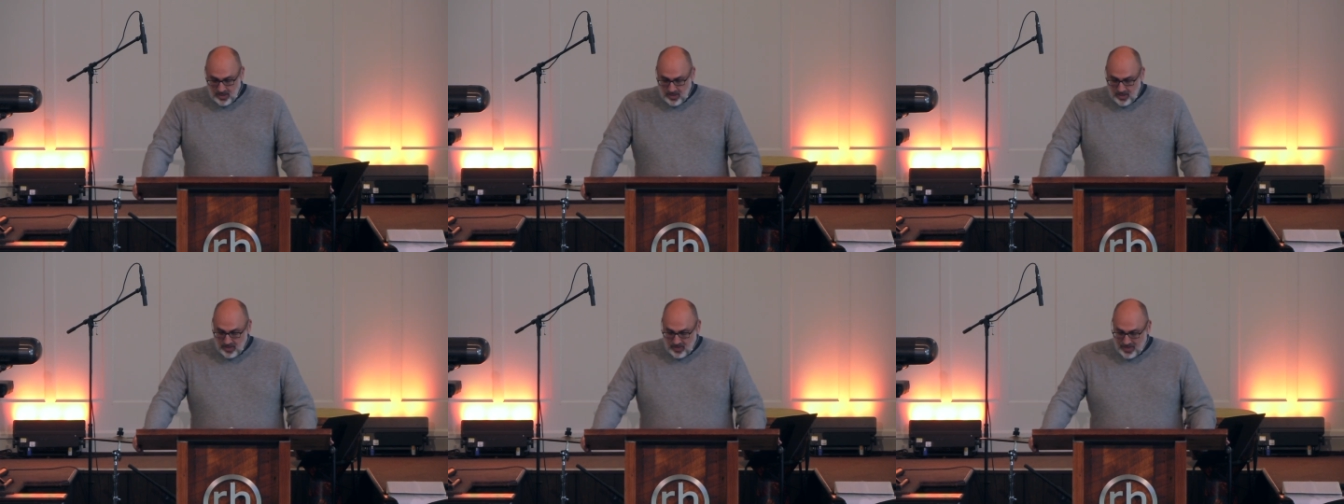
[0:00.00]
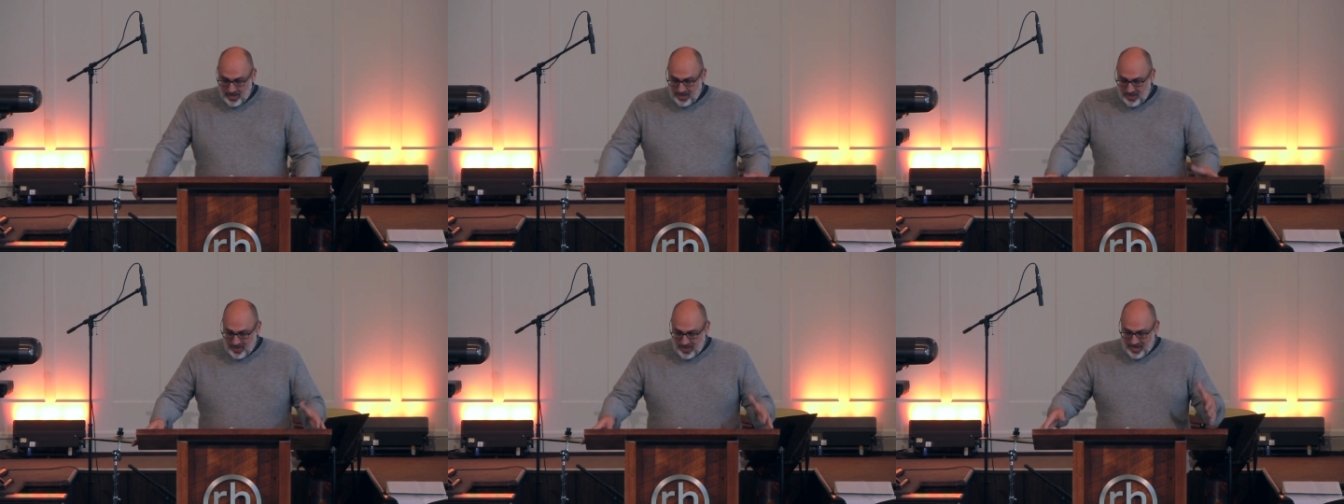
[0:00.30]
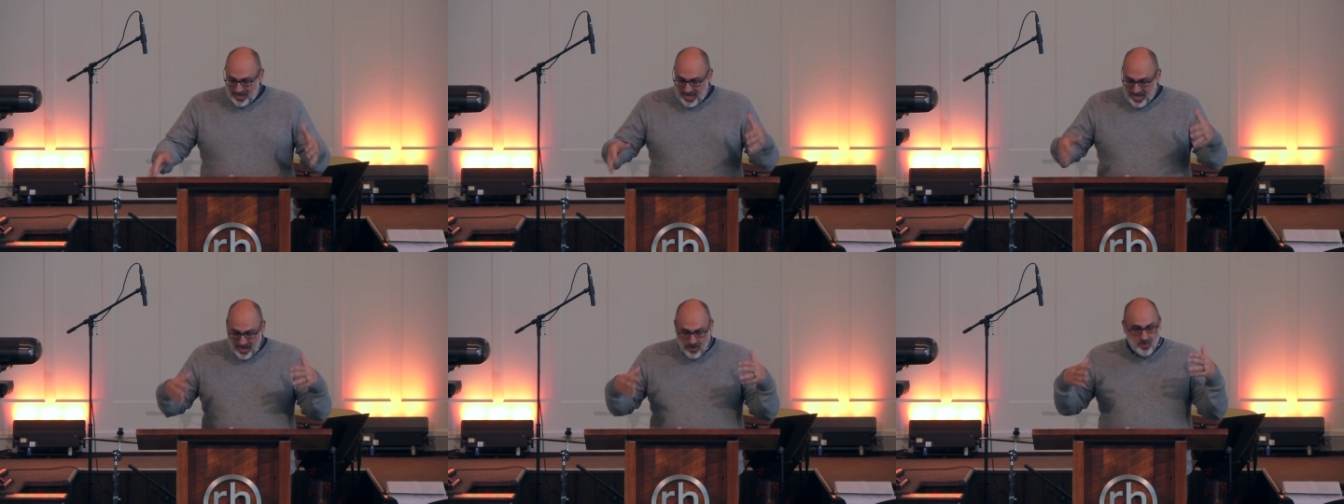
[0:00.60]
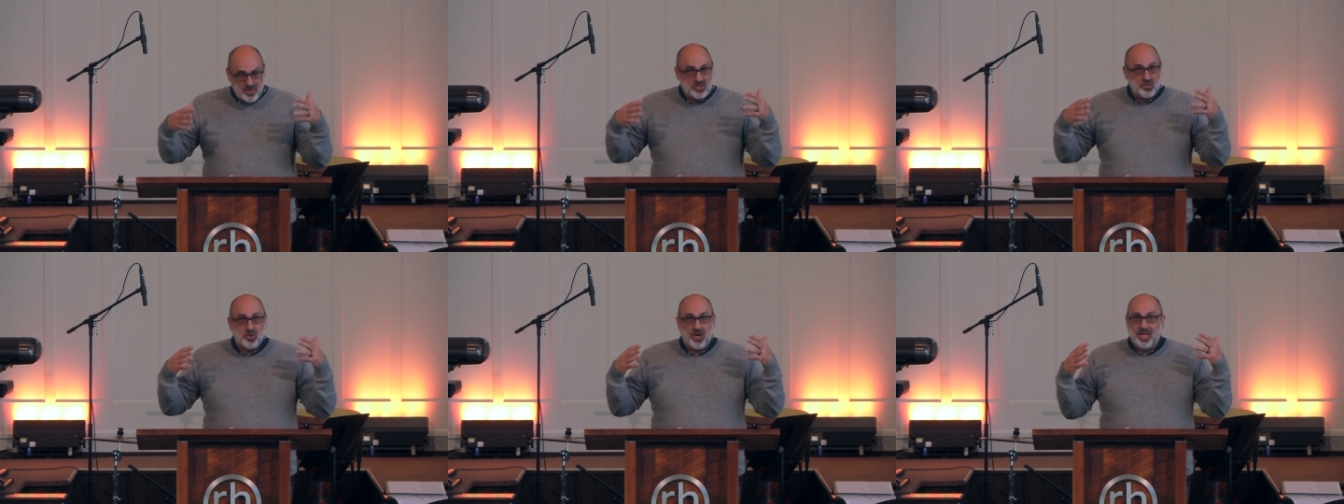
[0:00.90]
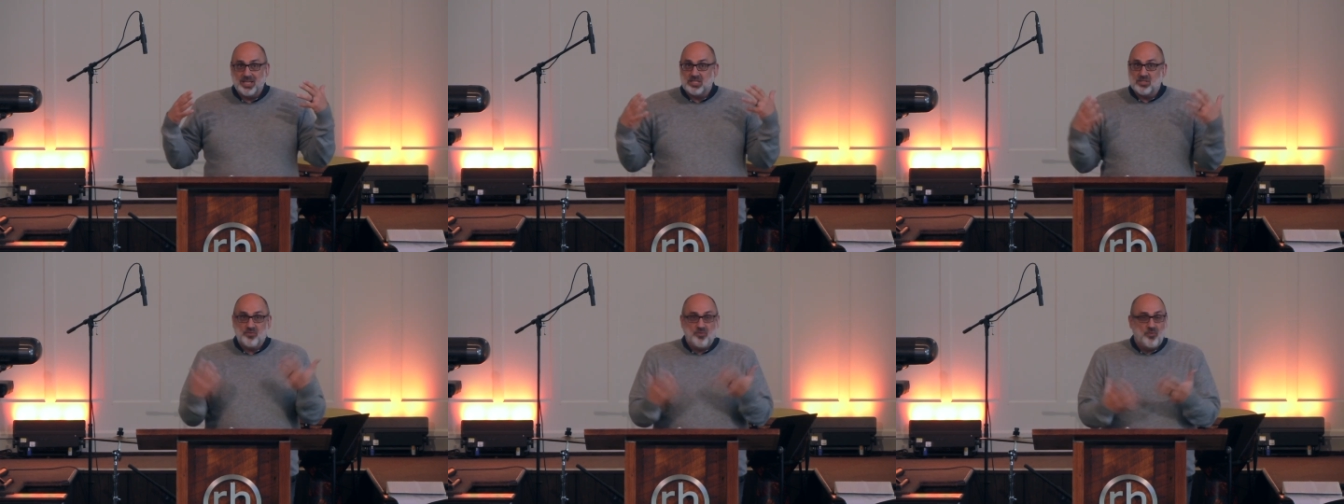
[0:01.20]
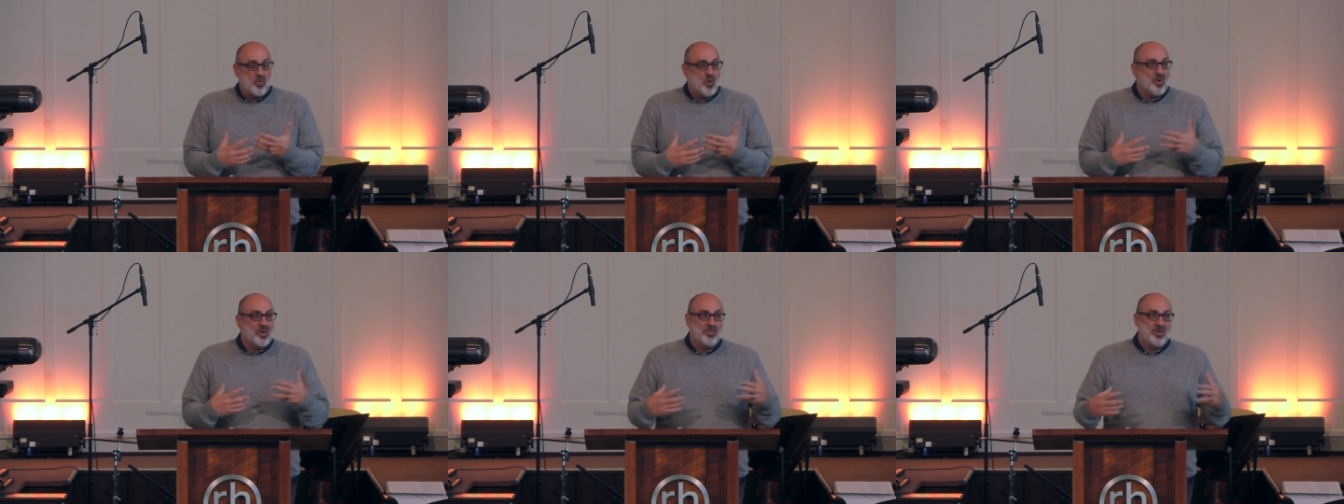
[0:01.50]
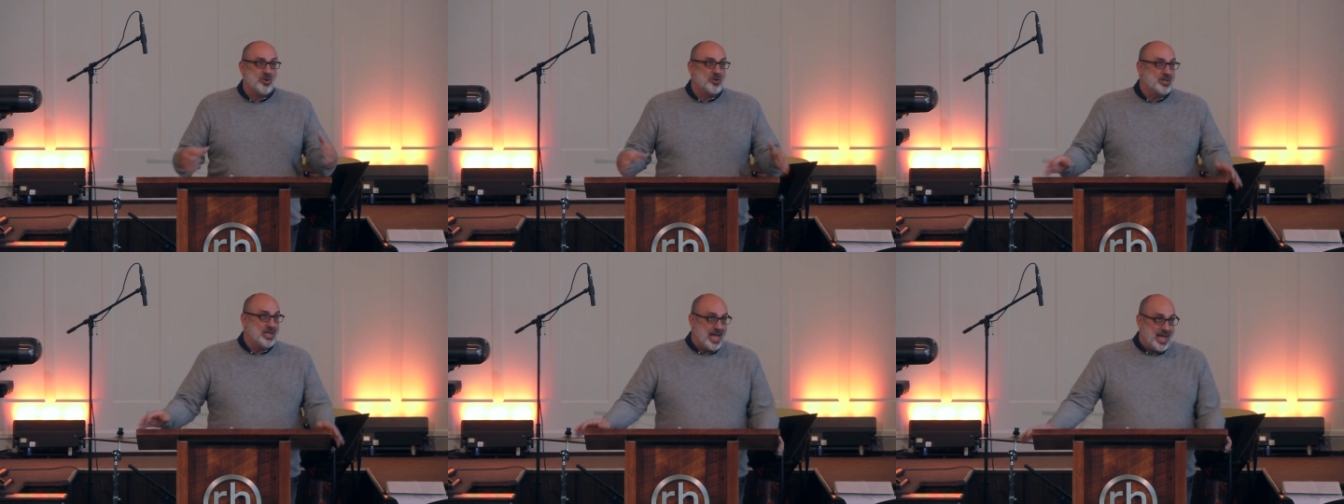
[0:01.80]
that, that He would transform
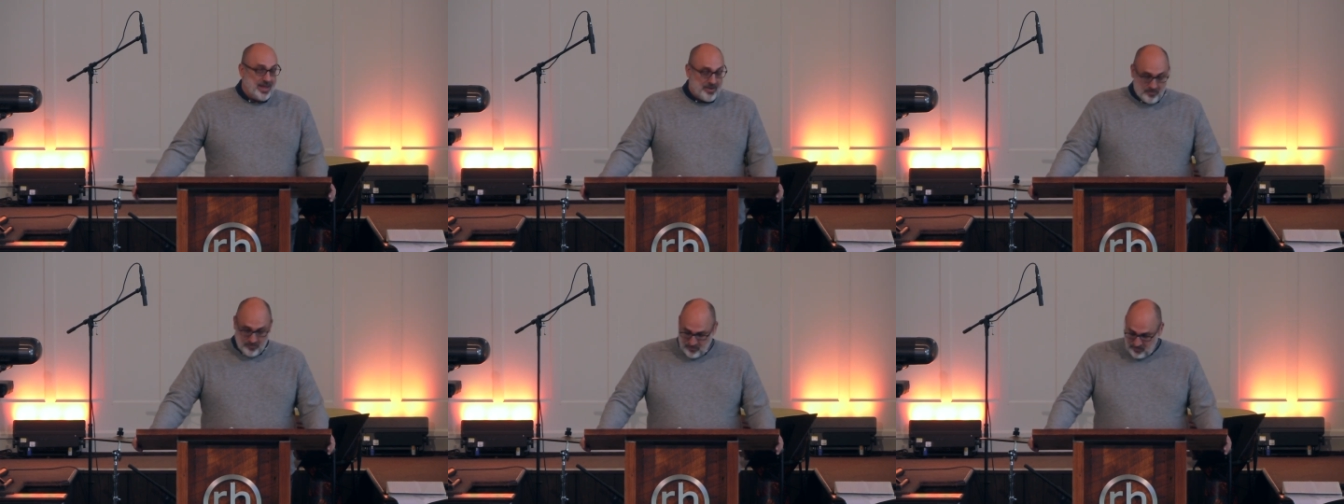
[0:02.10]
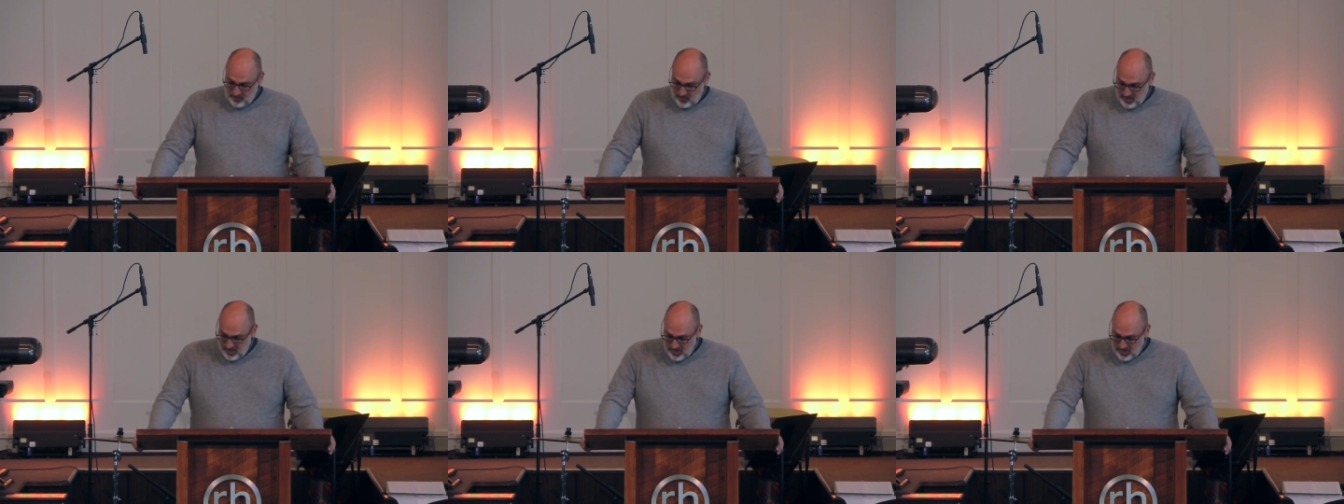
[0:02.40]
your life,